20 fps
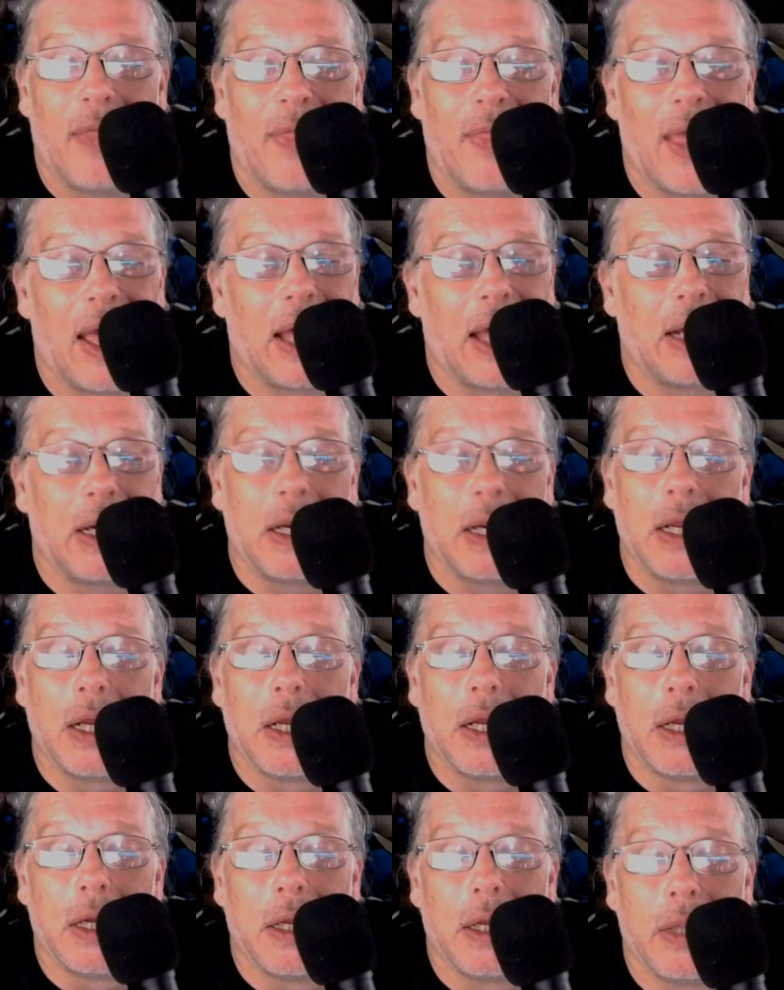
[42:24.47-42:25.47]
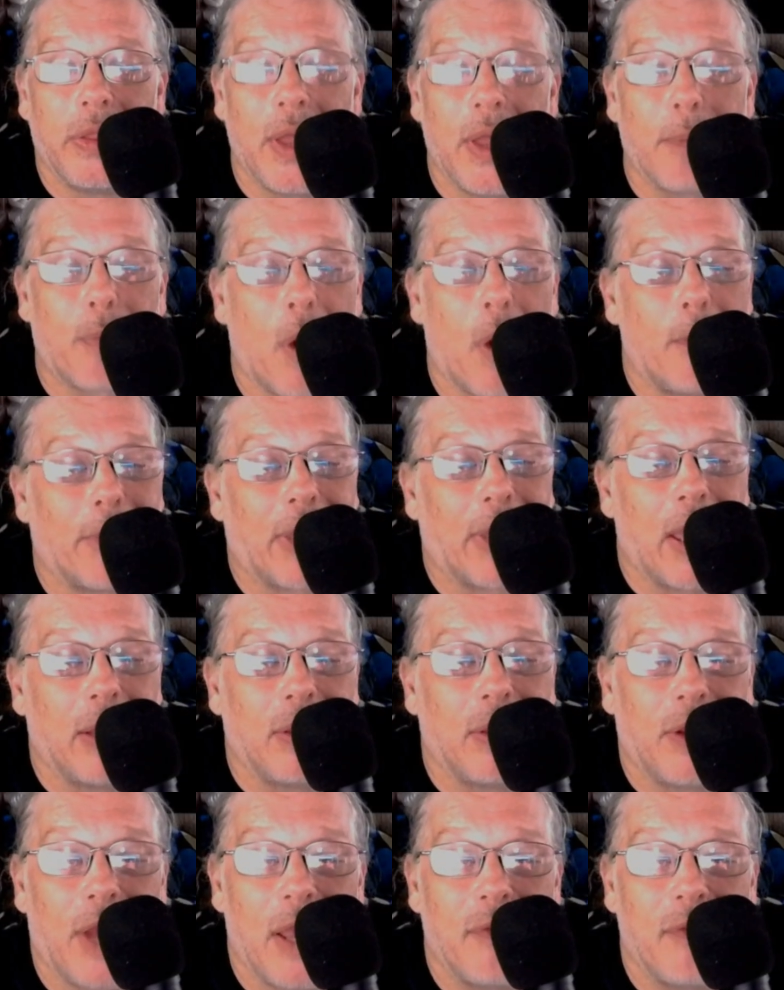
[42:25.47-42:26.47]
And then they brought
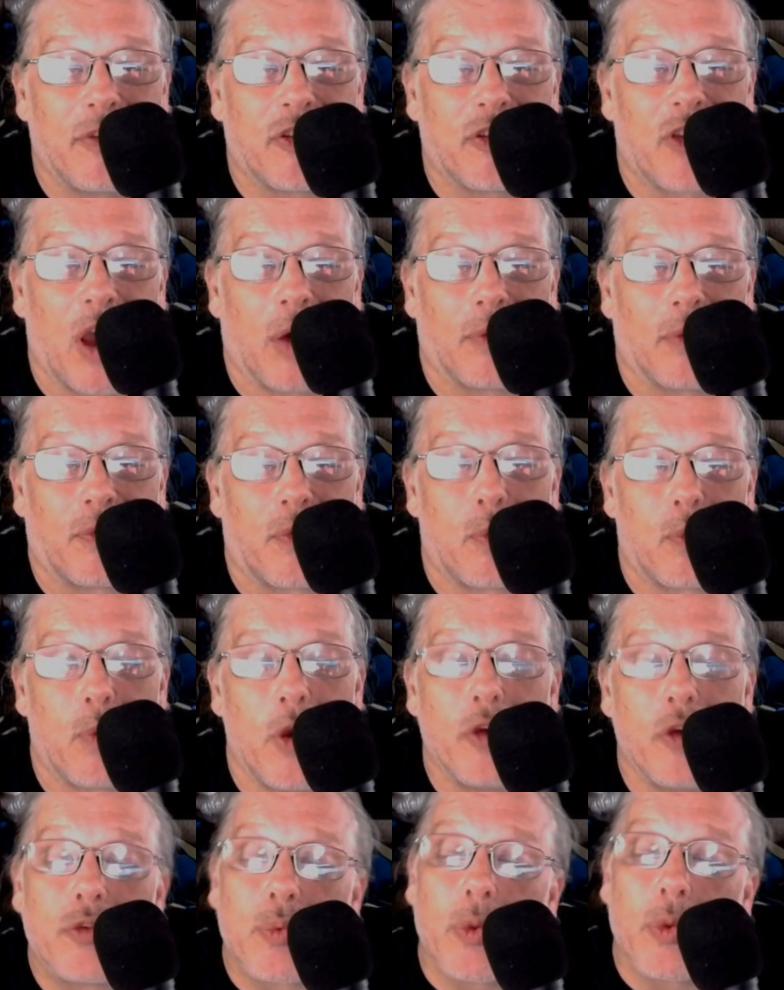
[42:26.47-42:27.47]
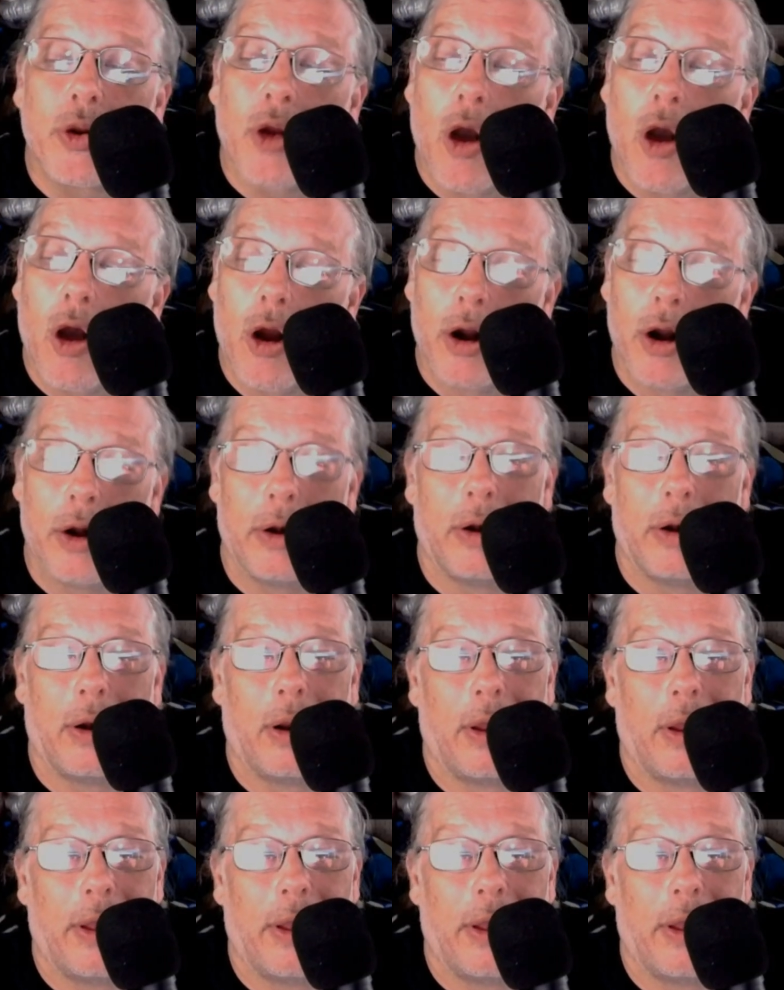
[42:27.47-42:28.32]
Michaela Davis out for Rosewood Heart,